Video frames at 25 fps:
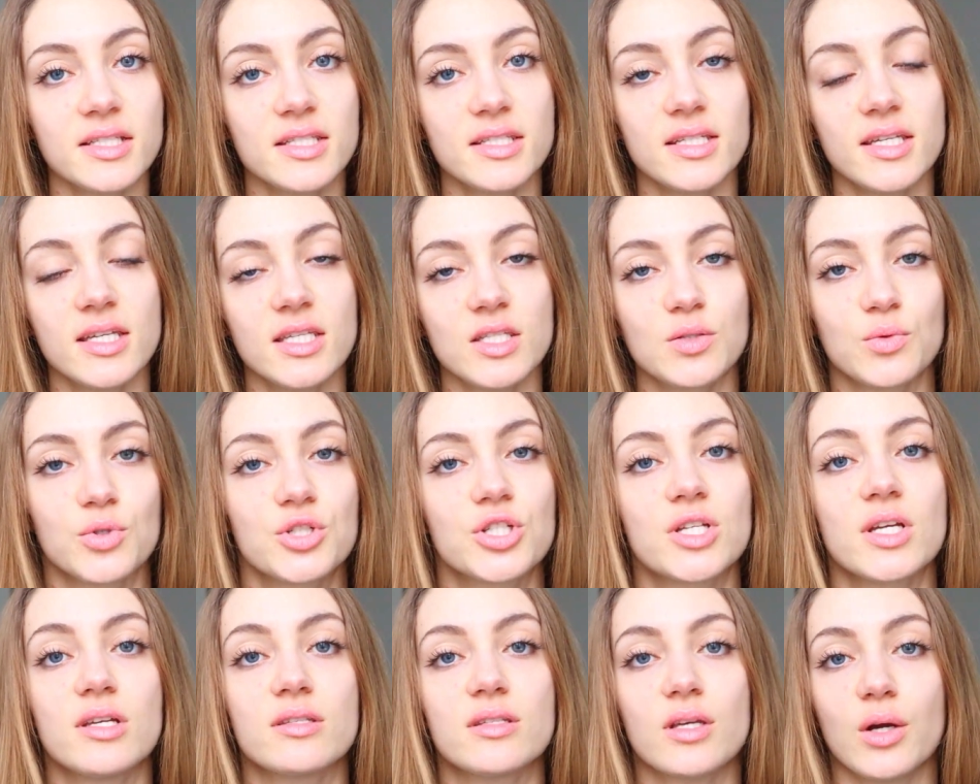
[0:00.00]
disease,
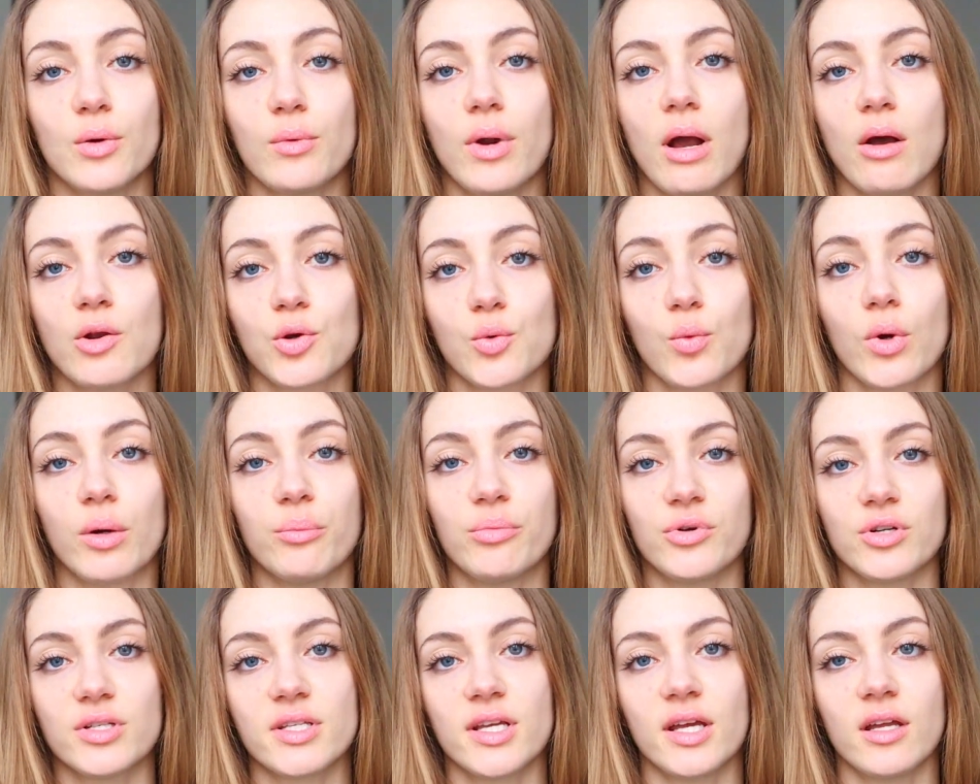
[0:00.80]
which is around
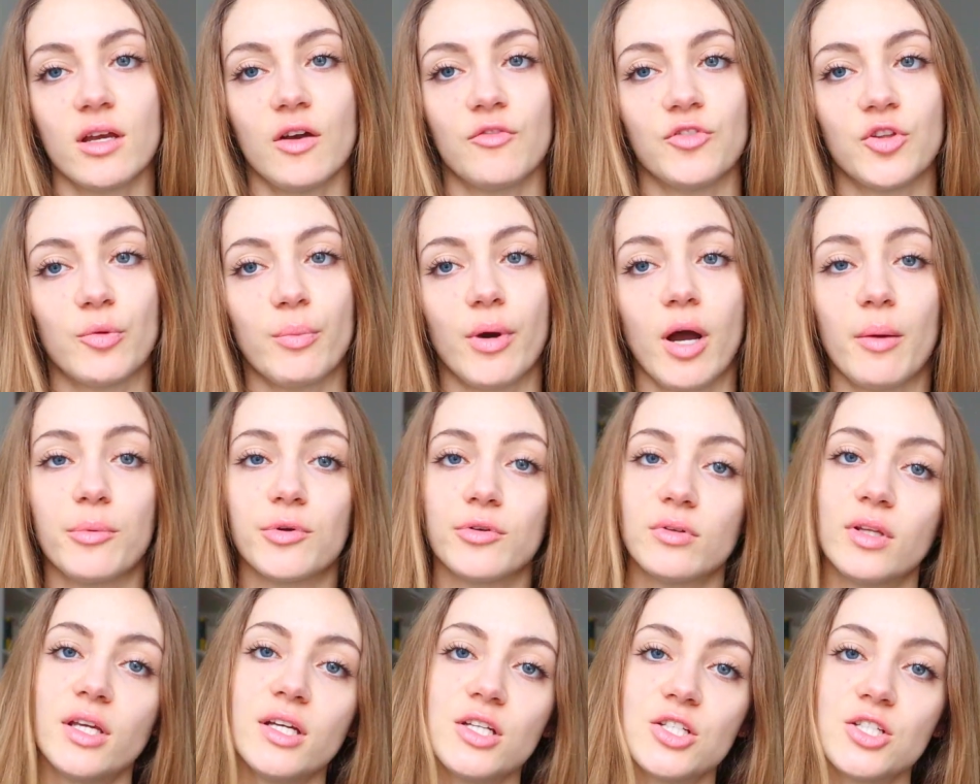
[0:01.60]
1% of the
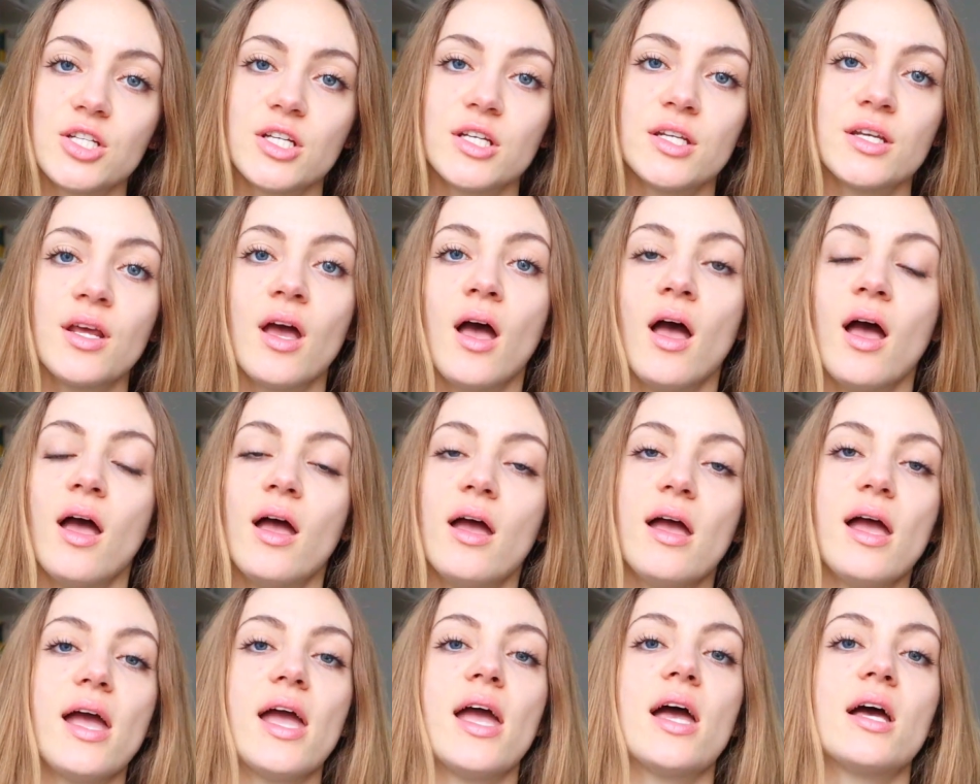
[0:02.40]
population,
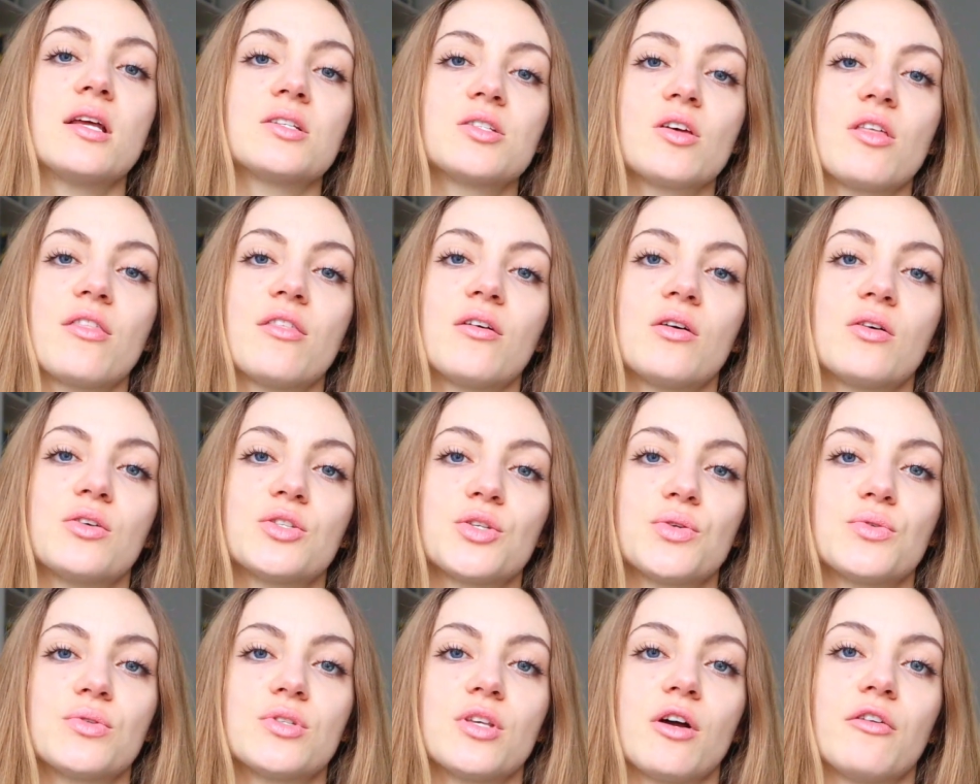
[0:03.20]
and
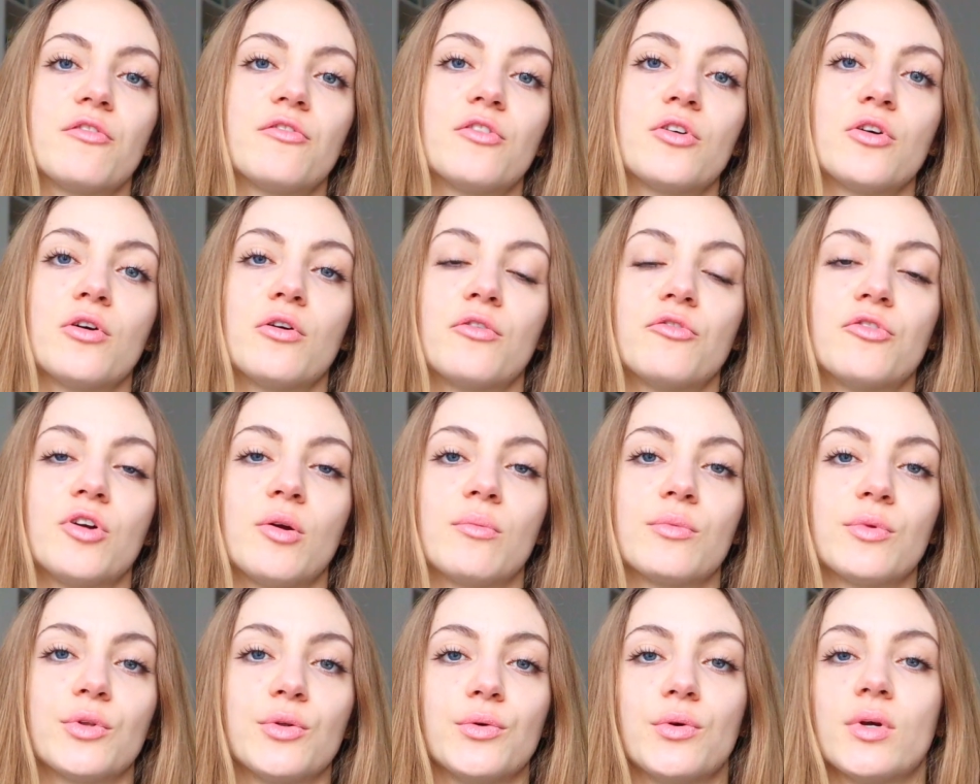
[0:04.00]
those who suffer
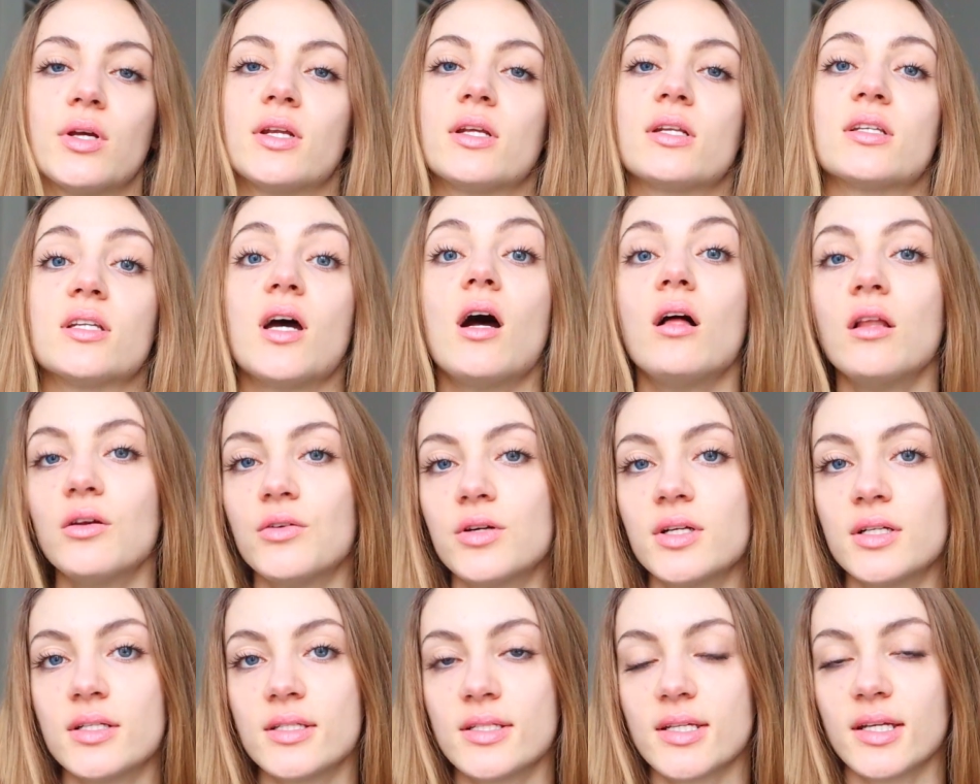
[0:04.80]
from gluten
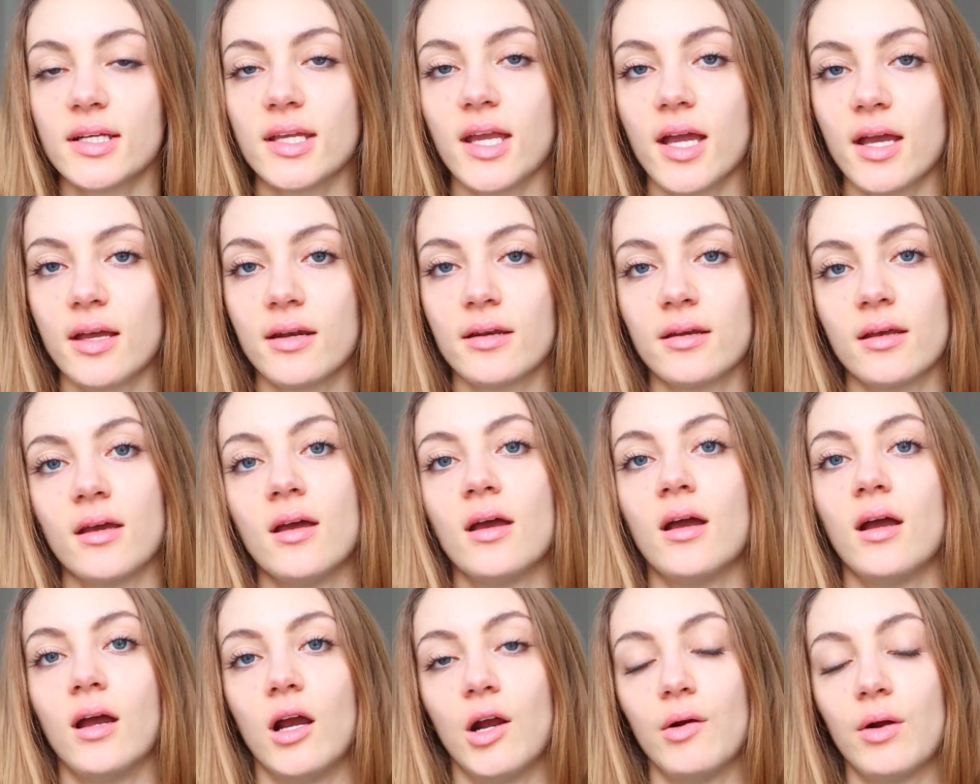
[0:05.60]
intolerance, again,
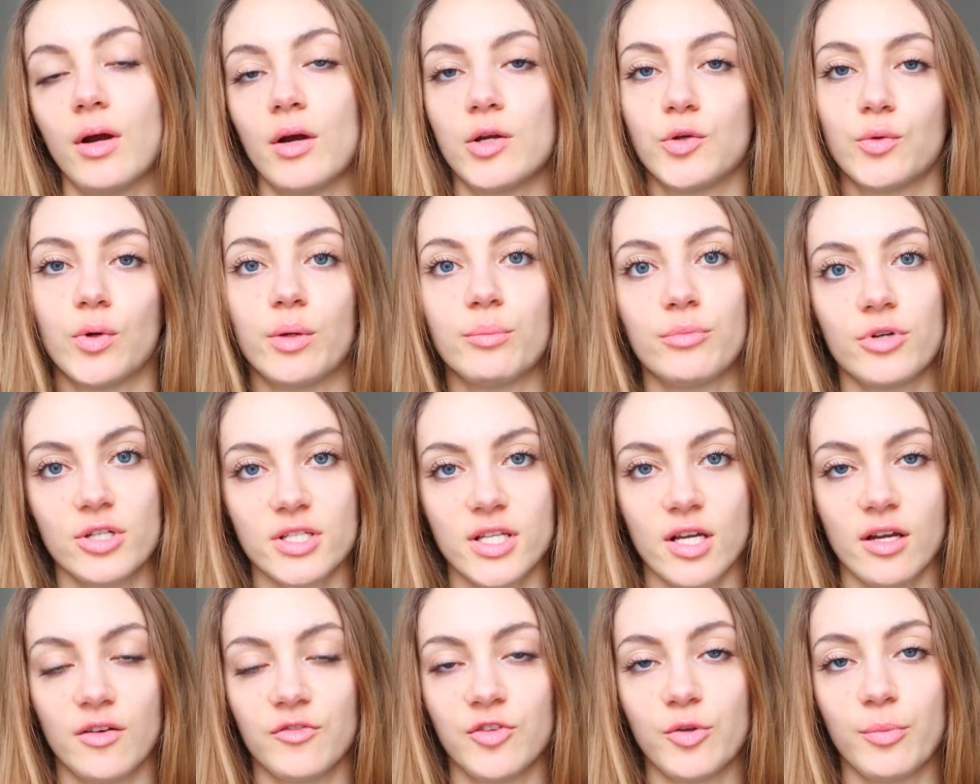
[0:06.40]
around
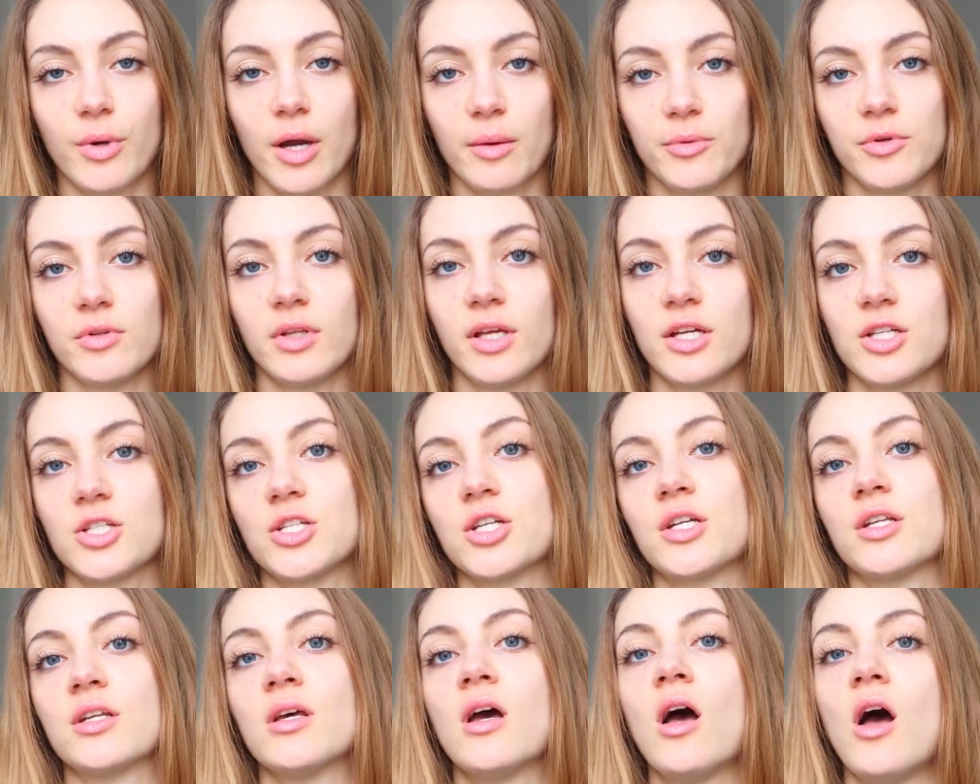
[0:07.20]
1% of the
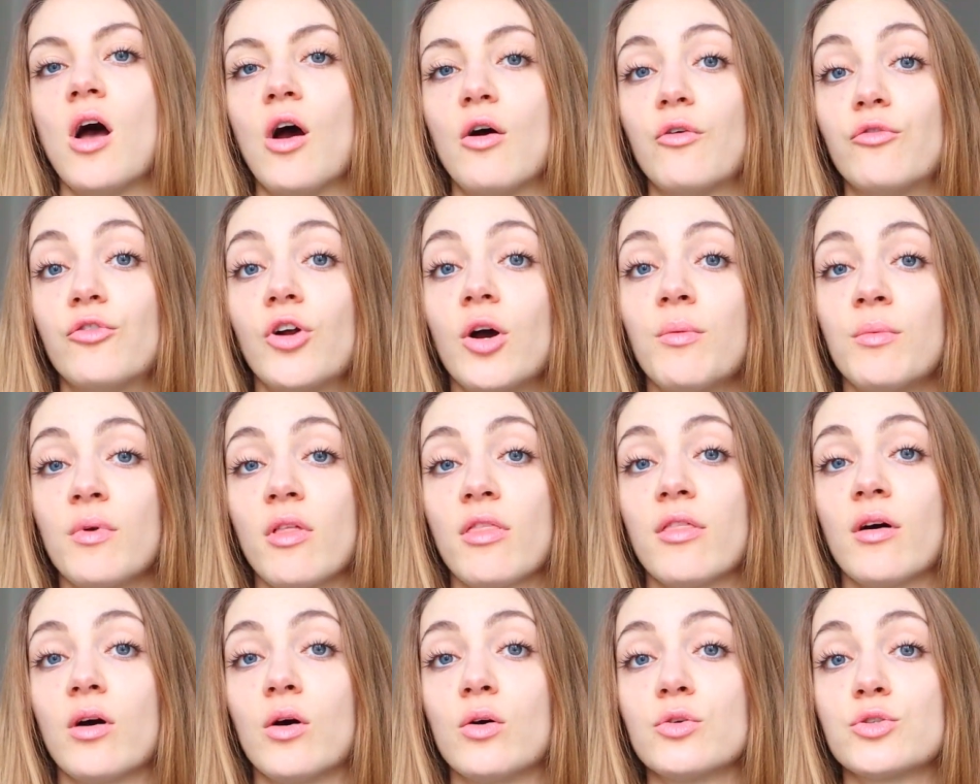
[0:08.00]
population, from
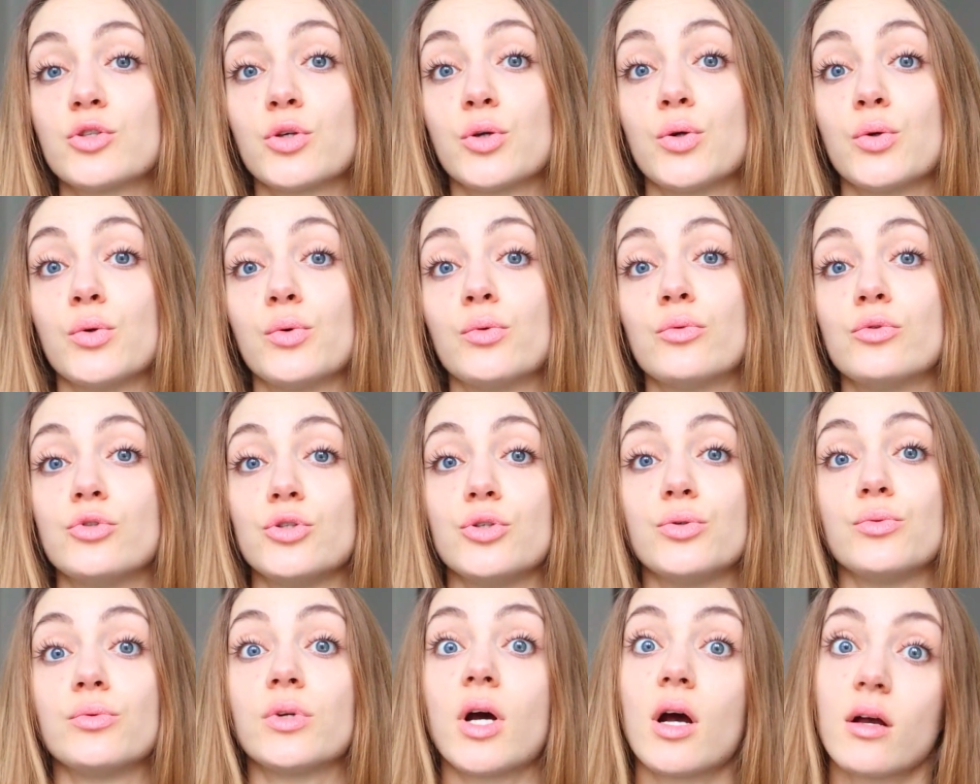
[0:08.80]
those who
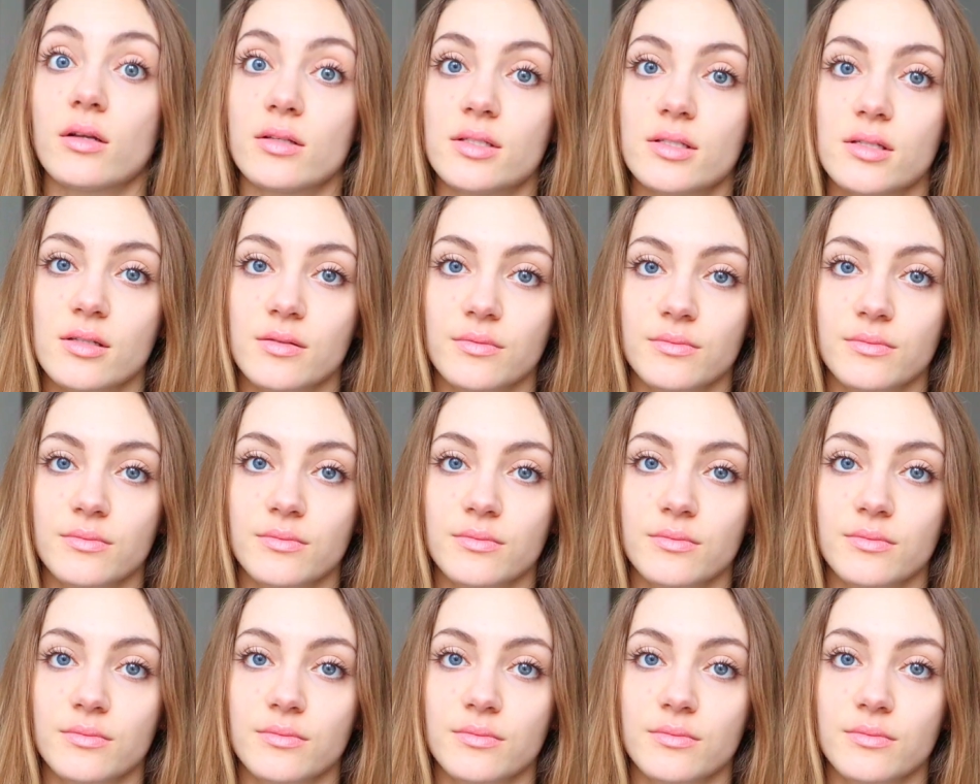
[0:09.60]
do not.